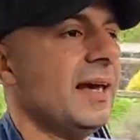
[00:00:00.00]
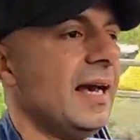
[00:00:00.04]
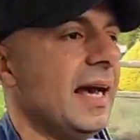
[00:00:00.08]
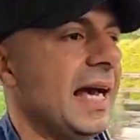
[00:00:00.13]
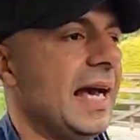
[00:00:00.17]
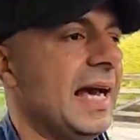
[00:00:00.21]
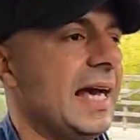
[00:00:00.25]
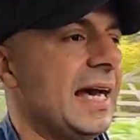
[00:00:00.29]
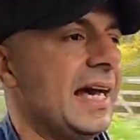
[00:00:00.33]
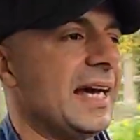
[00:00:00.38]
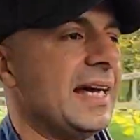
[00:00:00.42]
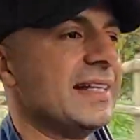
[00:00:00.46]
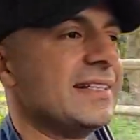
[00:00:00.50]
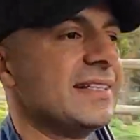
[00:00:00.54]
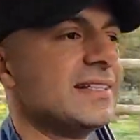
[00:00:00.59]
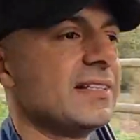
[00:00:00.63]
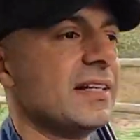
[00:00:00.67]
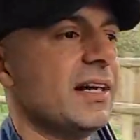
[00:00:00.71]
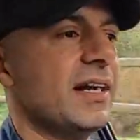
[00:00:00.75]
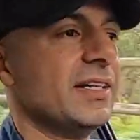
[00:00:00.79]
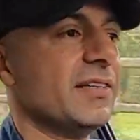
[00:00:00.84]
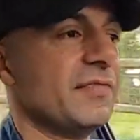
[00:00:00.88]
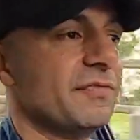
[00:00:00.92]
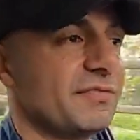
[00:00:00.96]
and
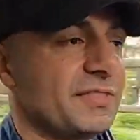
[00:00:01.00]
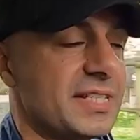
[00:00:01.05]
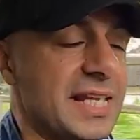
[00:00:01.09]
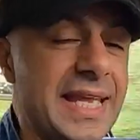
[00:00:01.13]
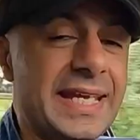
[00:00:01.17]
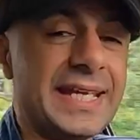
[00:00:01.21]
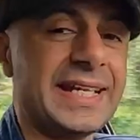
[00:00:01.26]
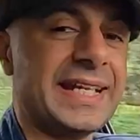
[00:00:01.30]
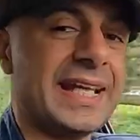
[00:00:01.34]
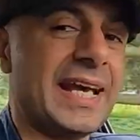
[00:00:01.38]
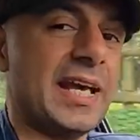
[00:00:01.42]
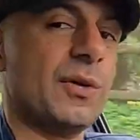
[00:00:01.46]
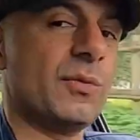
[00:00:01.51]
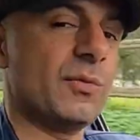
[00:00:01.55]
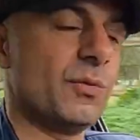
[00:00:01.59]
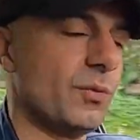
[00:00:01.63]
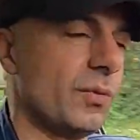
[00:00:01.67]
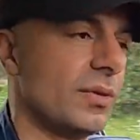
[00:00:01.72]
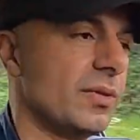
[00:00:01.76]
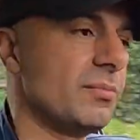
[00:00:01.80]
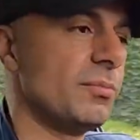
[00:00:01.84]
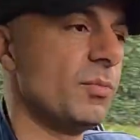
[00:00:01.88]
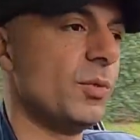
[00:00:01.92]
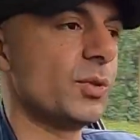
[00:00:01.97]
I've taken it out
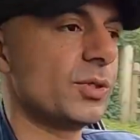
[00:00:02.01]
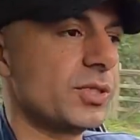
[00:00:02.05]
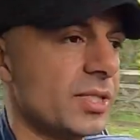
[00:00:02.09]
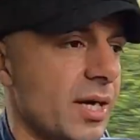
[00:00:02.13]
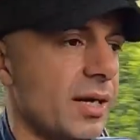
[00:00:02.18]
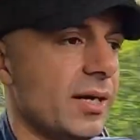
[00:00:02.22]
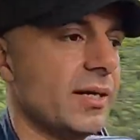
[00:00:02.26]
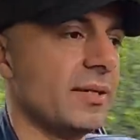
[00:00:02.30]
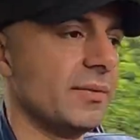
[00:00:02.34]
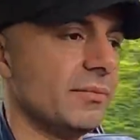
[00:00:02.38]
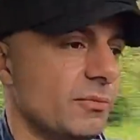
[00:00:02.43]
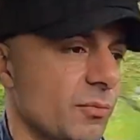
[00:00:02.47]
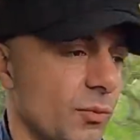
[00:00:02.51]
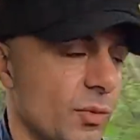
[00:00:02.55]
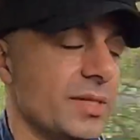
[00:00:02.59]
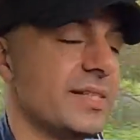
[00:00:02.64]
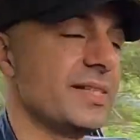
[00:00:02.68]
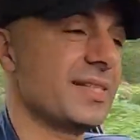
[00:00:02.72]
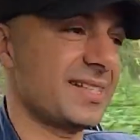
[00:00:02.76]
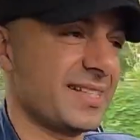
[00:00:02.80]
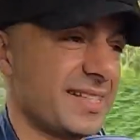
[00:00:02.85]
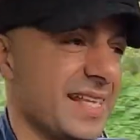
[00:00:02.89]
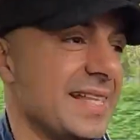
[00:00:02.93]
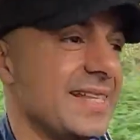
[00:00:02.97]

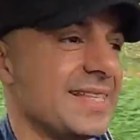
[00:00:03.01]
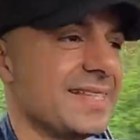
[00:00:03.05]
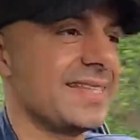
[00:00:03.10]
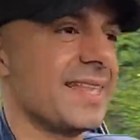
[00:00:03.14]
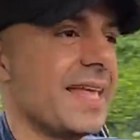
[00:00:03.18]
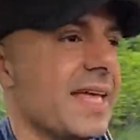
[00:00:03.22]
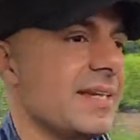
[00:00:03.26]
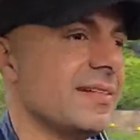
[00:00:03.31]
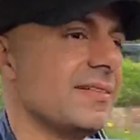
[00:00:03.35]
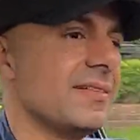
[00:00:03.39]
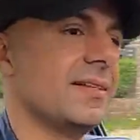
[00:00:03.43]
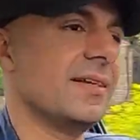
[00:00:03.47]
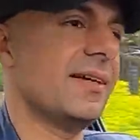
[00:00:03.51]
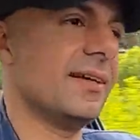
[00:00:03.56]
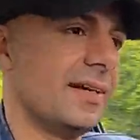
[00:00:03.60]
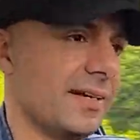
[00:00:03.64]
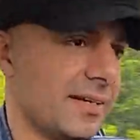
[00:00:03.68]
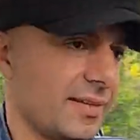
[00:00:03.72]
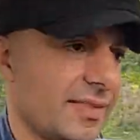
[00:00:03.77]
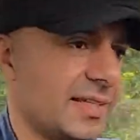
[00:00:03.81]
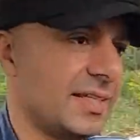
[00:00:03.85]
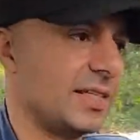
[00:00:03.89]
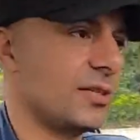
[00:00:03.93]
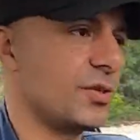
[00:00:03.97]
once since then,
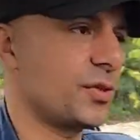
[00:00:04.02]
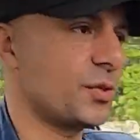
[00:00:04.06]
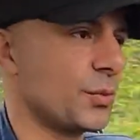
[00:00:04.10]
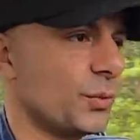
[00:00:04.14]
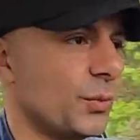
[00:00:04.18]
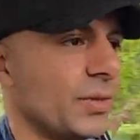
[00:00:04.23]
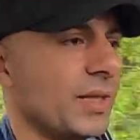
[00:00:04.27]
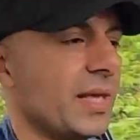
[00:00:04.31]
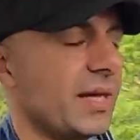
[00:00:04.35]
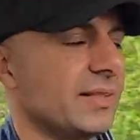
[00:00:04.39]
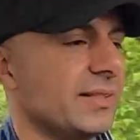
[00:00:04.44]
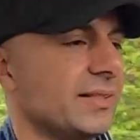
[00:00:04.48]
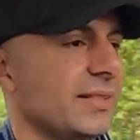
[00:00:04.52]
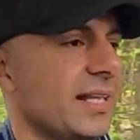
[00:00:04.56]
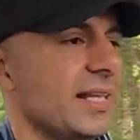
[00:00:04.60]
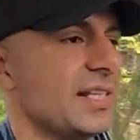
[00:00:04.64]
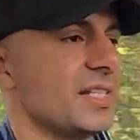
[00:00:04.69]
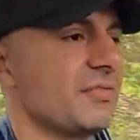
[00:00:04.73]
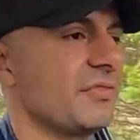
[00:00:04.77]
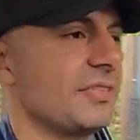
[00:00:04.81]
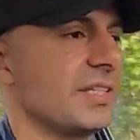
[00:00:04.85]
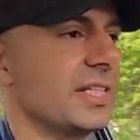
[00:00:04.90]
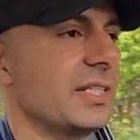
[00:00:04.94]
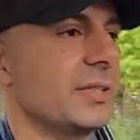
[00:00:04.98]
and I think you saw that in the
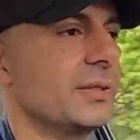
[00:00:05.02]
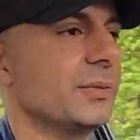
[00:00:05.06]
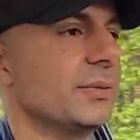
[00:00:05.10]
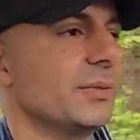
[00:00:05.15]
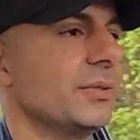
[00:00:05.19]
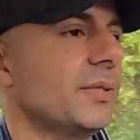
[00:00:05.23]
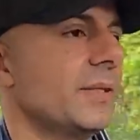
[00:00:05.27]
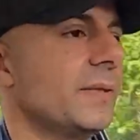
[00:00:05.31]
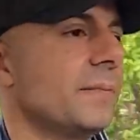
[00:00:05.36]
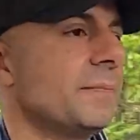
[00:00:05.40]
last video.